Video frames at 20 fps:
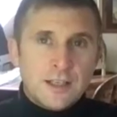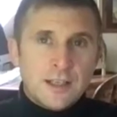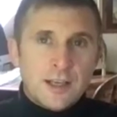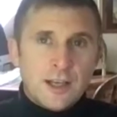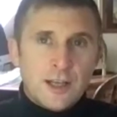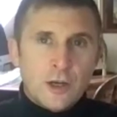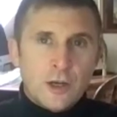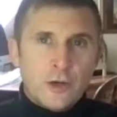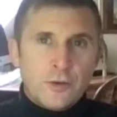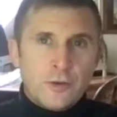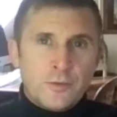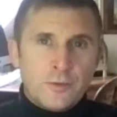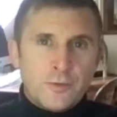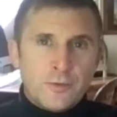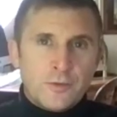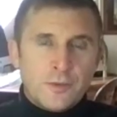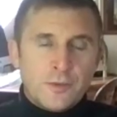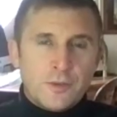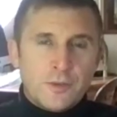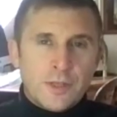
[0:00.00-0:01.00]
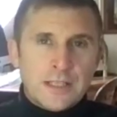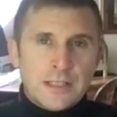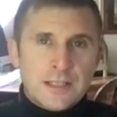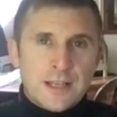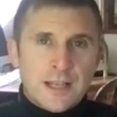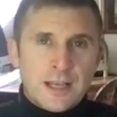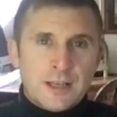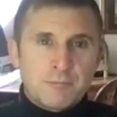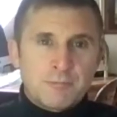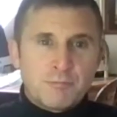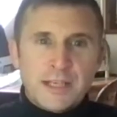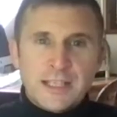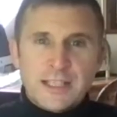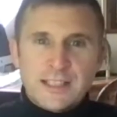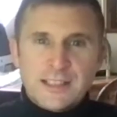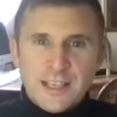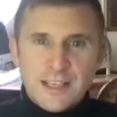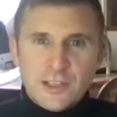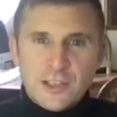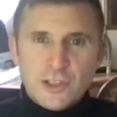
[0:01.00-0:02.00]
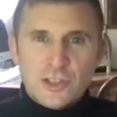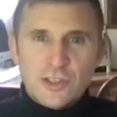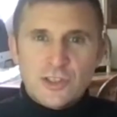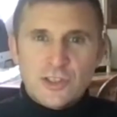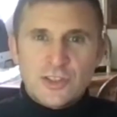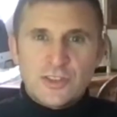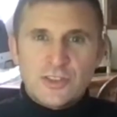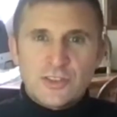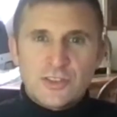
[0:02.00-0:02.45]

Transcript: a lot of things like meditation